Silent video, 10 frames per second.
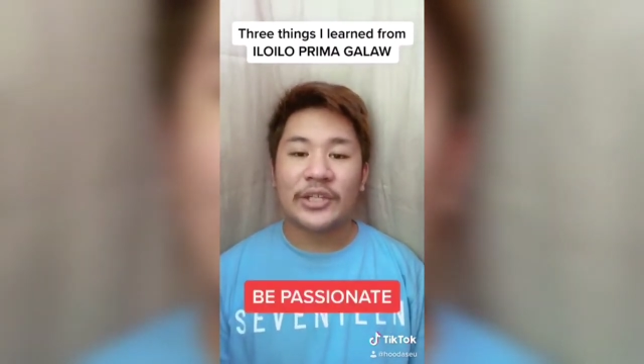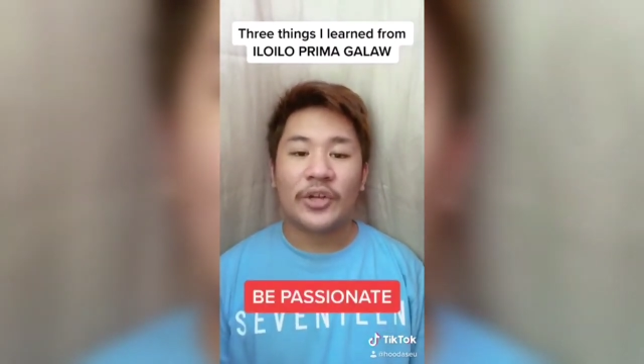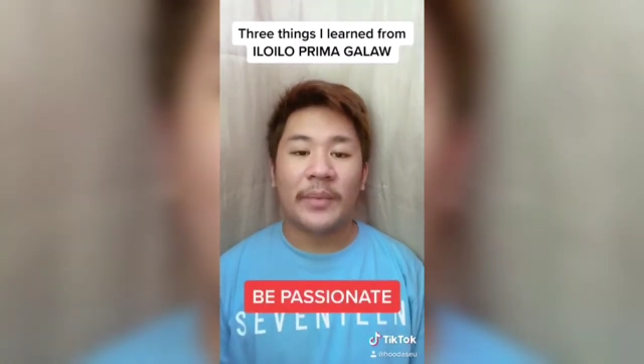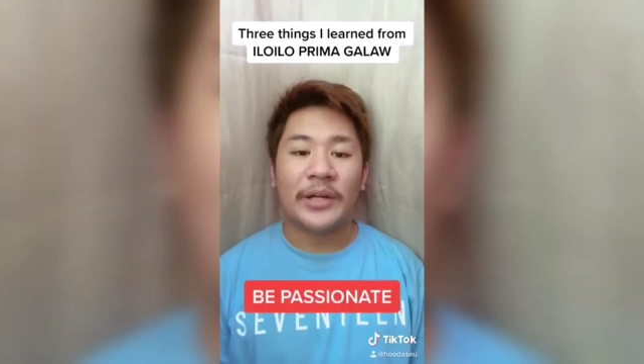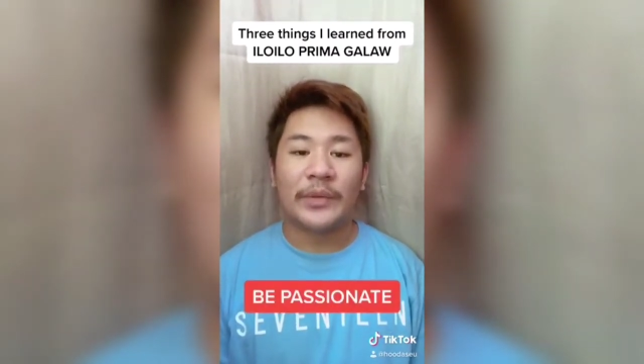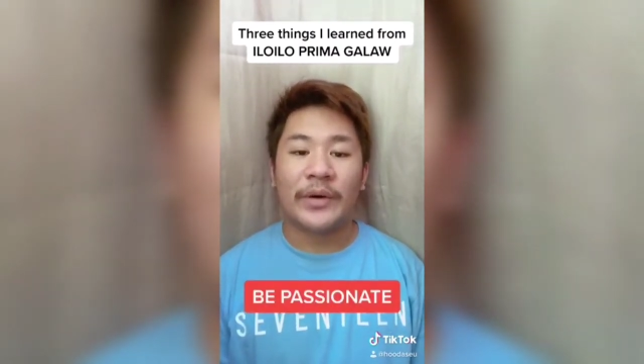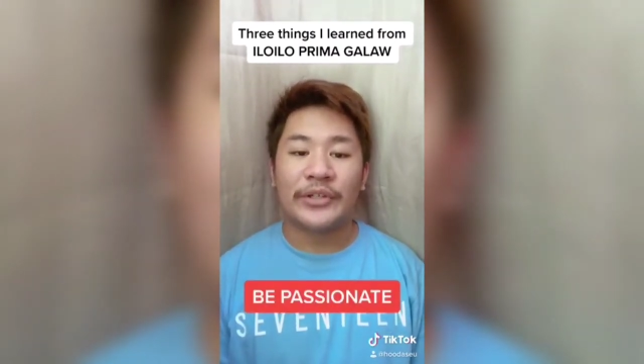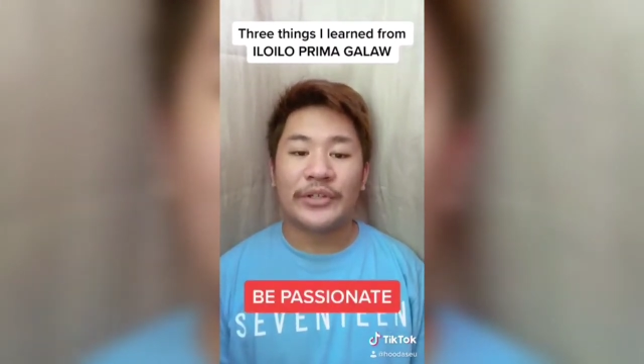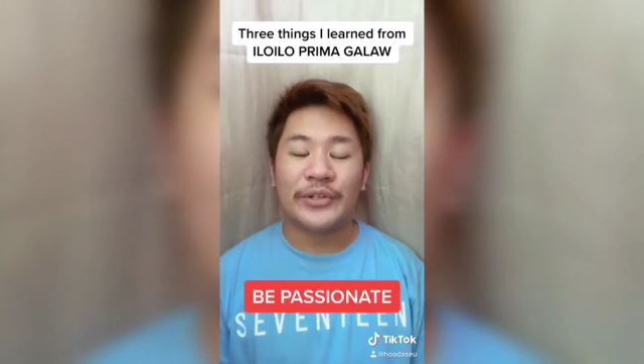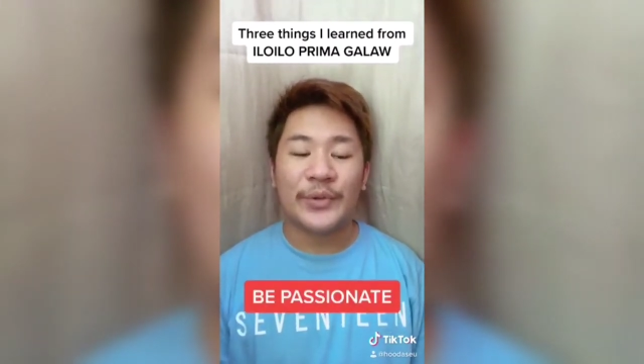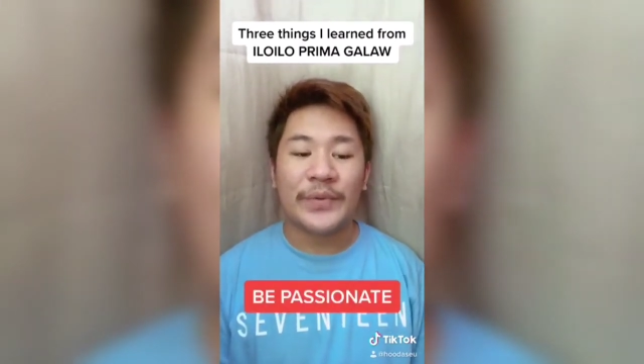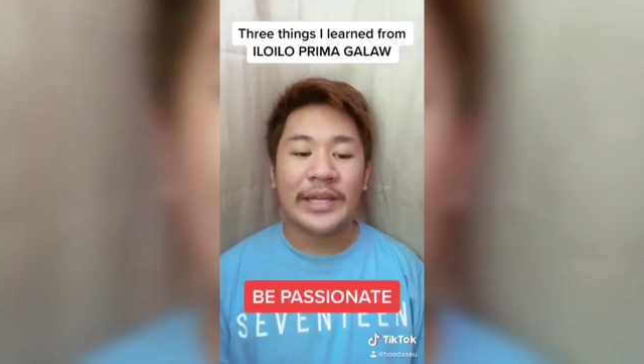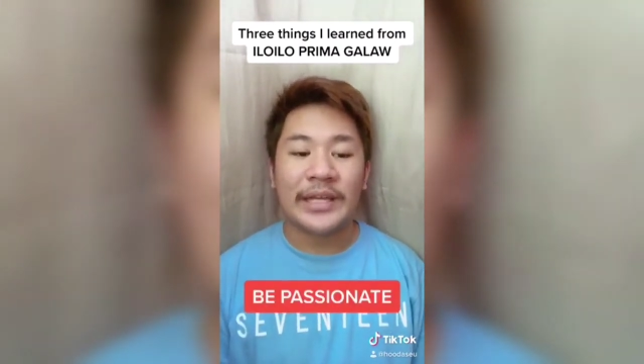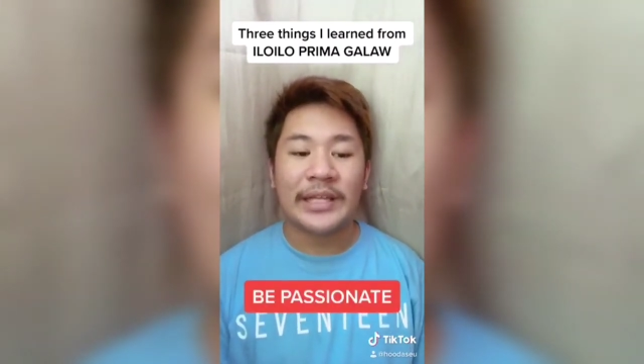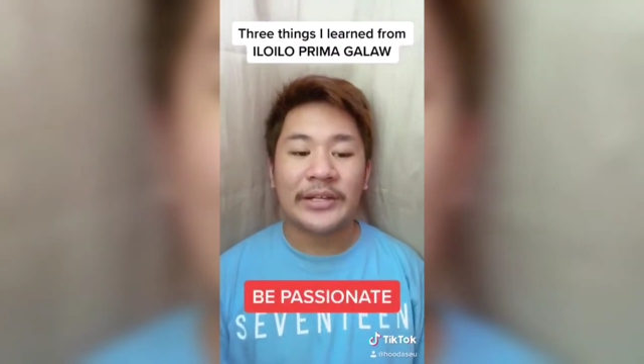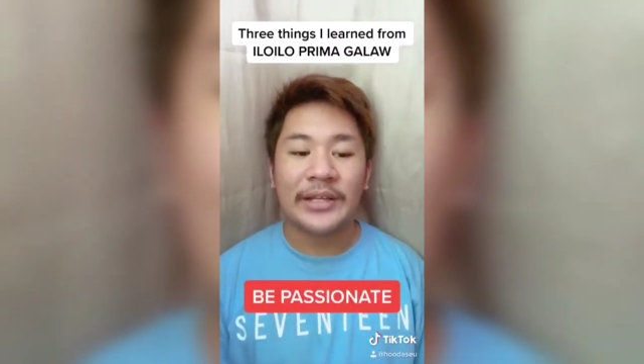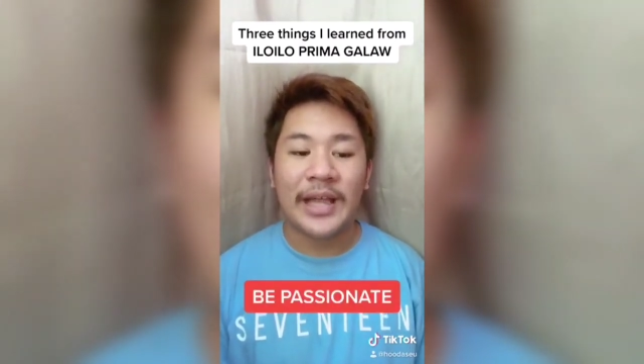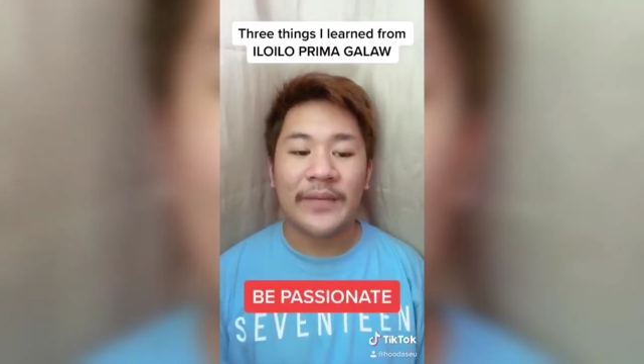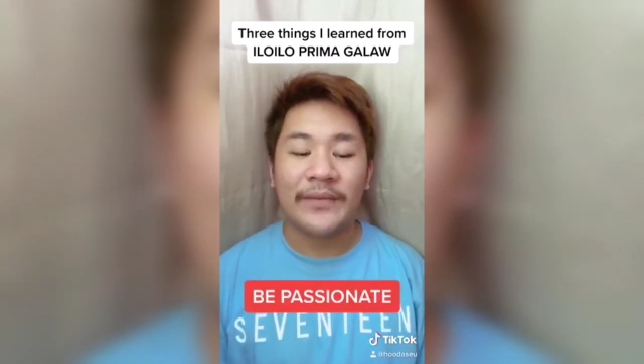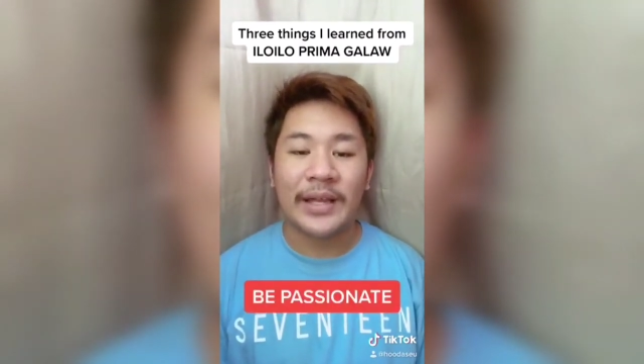No matter what you're doing in your
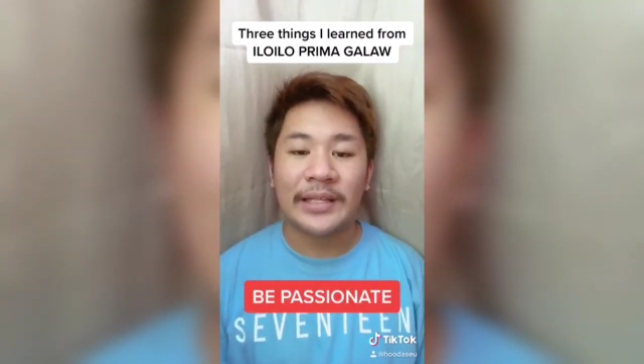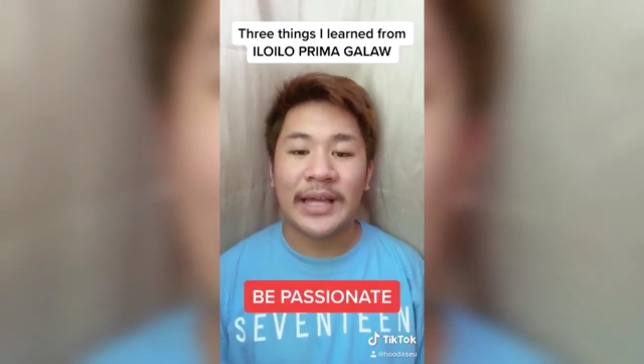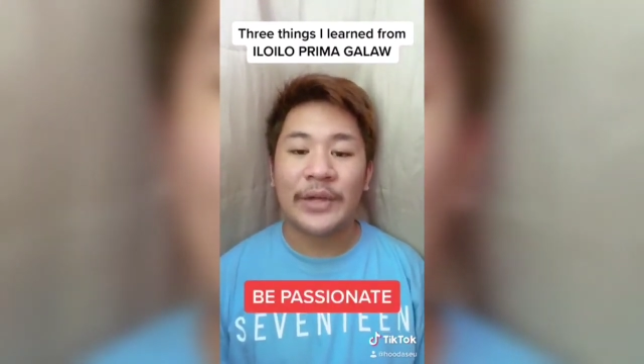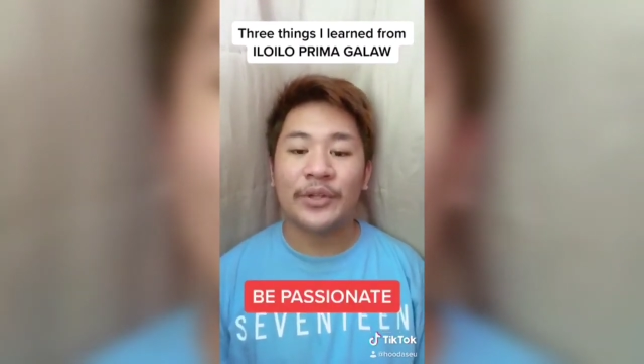life right now,